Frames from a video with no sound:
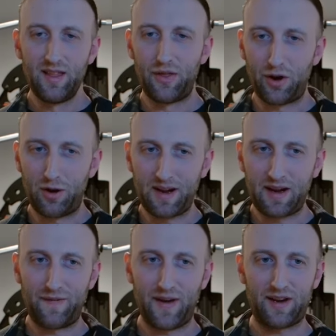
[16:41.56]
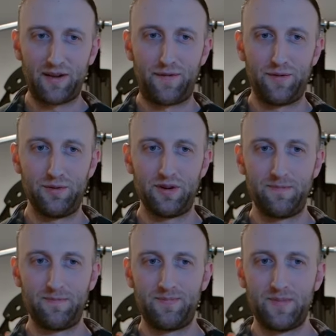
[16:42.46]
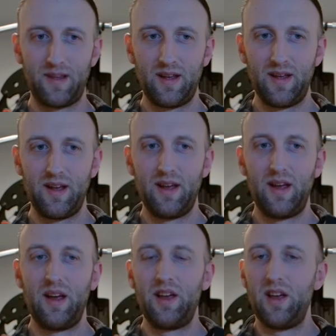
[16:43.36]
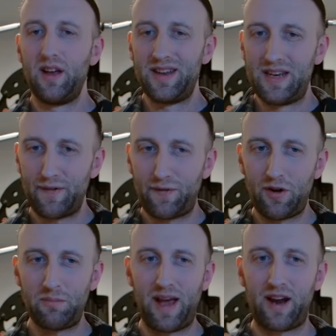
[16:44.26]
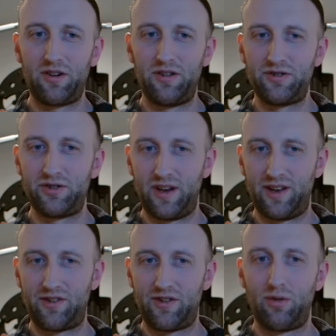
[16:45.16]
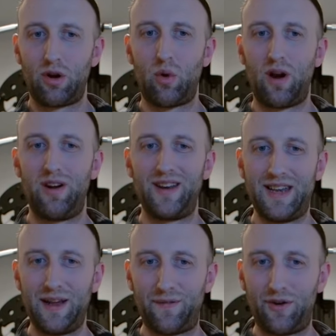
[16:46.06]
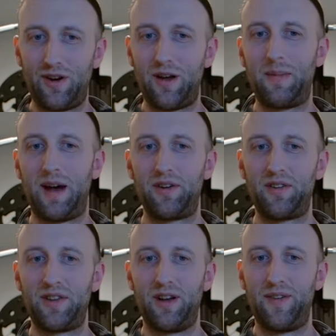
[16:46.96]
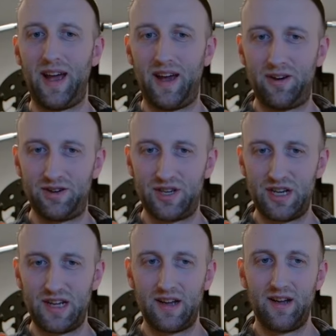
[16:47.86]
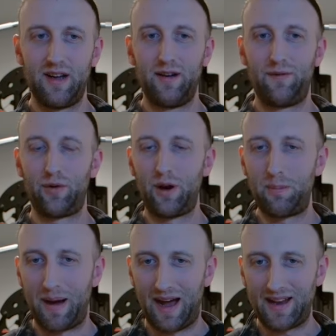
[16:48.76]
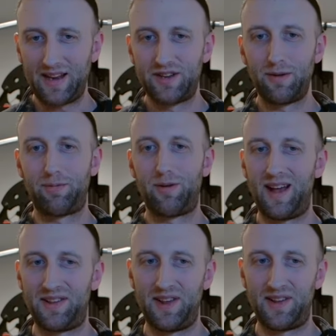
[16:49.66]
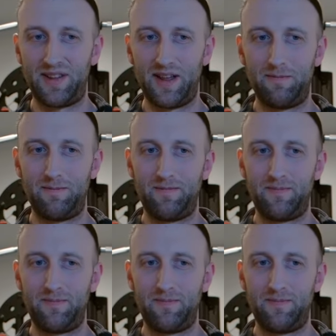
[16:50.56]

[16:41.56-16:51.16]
The thermic effect of food. Different macronutrients require different amounts of energy for your body to process them.